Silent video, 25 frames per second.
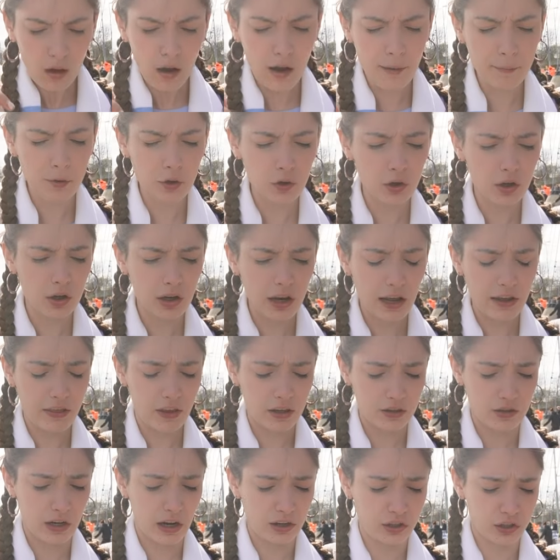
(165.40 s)
I'm not gonna lie,
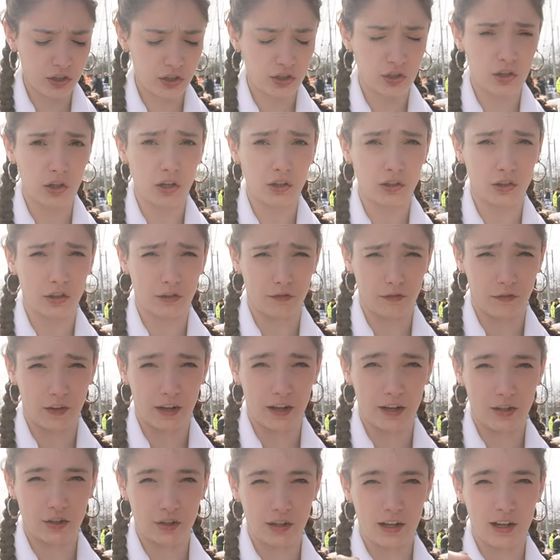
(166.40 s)
that's actually such good
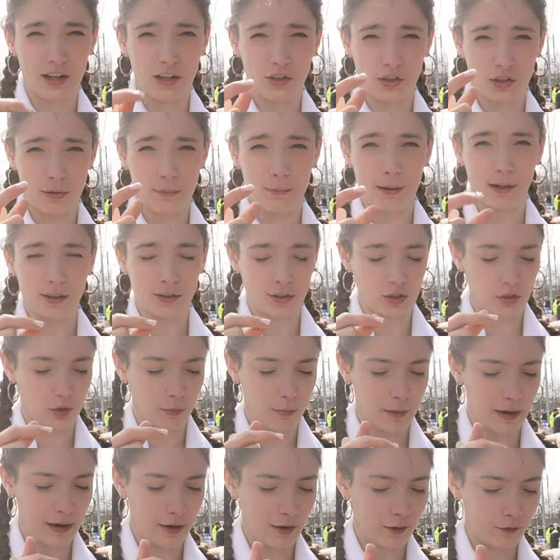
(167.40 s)
fish. It literally melts in your
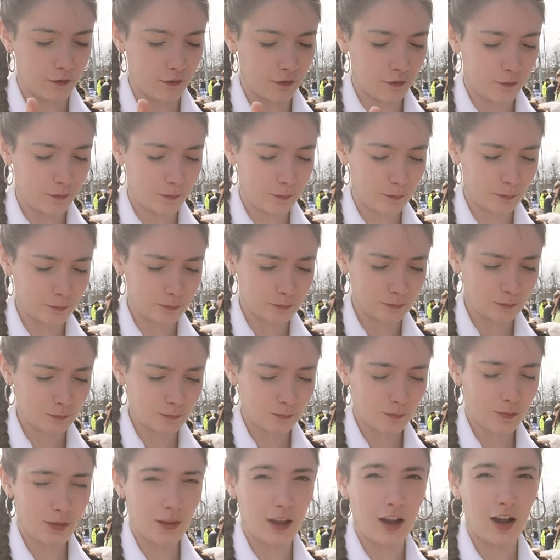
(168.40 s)
mouth.
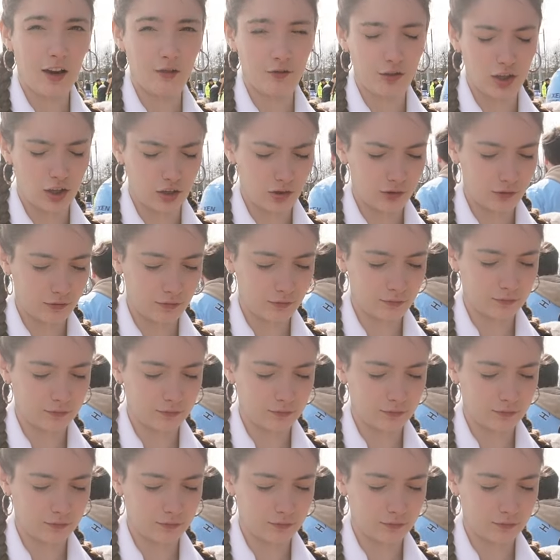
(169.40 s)
Unreal.